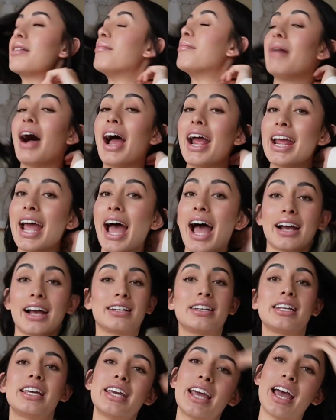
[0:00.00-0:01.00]
My
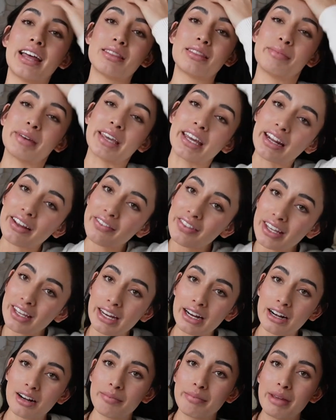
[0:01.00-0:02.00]
acne at the beginning of the year,